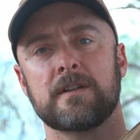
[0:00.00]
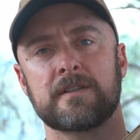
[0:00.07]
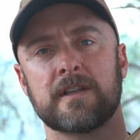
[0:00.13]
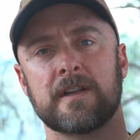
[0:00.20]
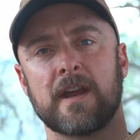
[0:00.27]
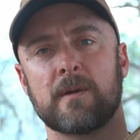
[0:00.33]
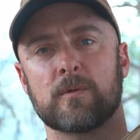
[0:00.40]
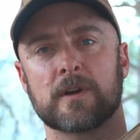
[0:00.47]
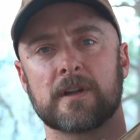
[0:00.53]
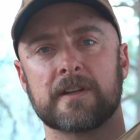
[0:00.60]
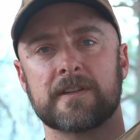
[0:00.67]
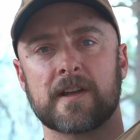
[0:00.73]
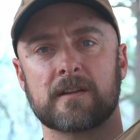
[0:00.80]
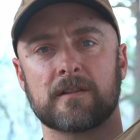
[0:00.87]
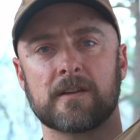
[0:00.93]
Today we're going to
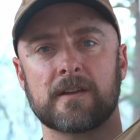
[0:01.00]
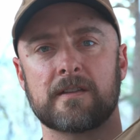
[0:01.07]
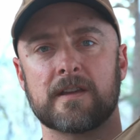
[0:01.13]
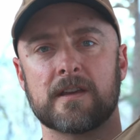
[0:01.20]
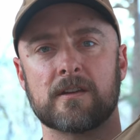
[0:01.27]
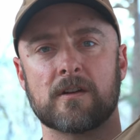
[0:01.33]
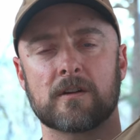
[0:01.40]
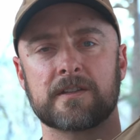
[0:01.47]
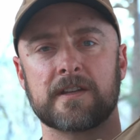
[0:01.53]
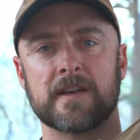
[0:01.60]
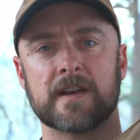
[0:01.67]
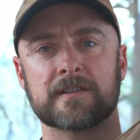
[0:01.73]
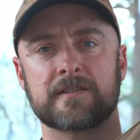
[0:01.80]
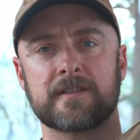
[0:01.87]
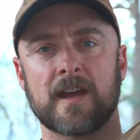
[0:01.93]
take a look at the
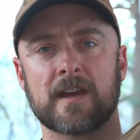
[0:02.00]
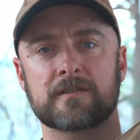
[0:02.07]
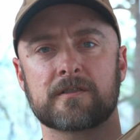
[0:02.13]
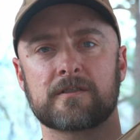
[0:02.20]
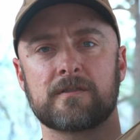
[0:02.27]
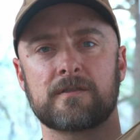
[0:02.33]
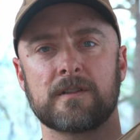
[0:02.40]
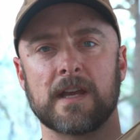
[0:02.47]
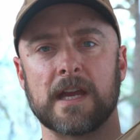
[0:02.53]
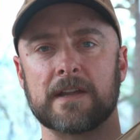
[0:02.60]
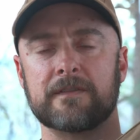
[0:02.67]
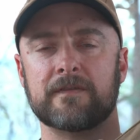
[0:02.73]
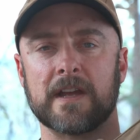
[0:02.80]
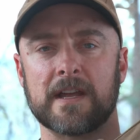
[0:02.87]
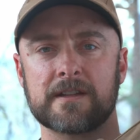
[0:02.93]
RTS Tactical
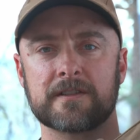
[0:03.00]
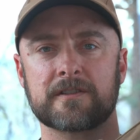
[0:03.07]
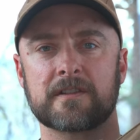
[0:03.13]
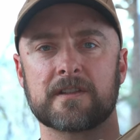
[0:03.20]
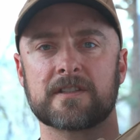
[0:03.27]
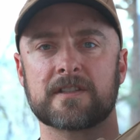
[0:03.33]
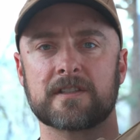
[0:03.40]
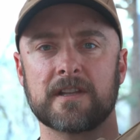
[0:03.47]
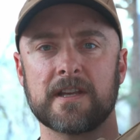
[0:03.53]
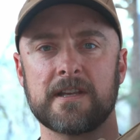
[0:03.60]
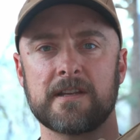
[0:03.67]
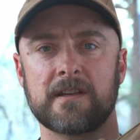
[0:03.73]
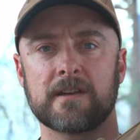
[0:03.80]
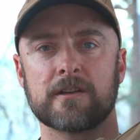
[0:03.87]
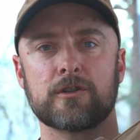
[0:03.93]
Advanced
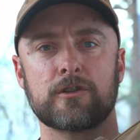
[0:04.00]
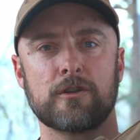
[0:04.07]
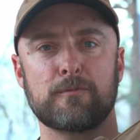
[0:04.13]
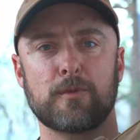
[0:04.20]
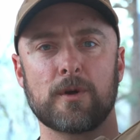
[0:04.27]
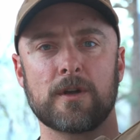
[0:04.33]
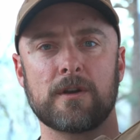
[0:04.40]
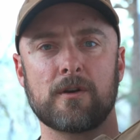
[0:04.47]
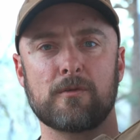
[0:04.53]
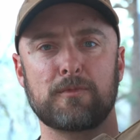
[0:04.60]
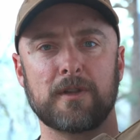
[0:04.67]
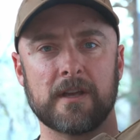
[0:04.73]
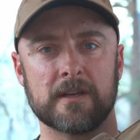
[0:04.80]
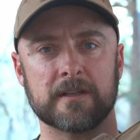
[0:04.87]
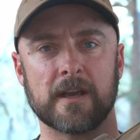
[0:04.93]
Sleek 2.0
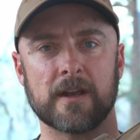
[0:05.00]
Plate